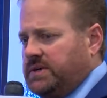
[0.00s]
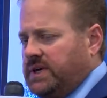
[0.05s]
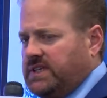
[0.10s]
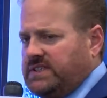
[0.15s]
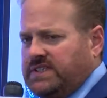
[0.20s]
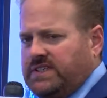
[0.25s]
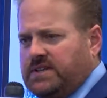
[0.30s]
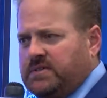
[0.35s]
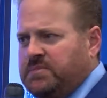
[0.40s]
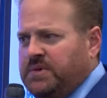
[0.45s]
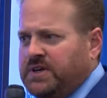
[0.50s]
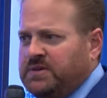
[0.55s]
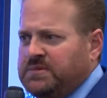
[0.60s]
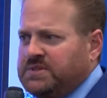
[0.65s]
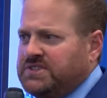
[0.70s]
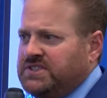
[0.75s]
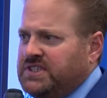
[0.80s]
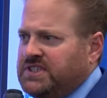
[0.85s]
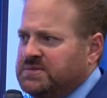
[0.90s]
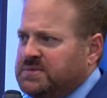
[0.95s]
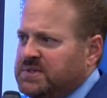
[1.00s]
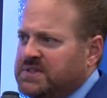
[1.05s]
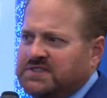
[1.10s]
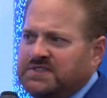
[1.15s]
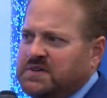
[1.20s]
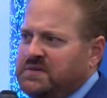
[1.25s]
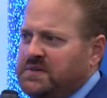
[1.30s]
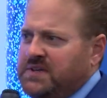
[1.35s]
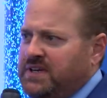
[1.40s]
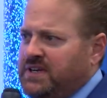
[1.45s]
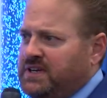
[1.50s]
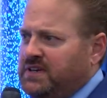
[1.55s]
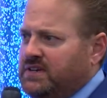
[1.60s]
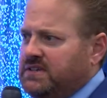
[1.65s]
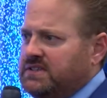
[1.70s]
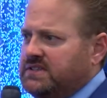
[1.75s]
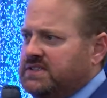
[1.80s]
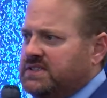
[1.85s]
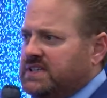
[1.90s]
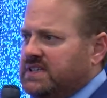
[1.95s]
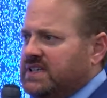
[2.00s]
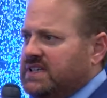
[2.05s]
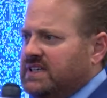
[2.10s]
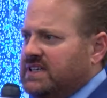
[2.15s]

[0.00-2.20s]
And I say the big machines because over the years,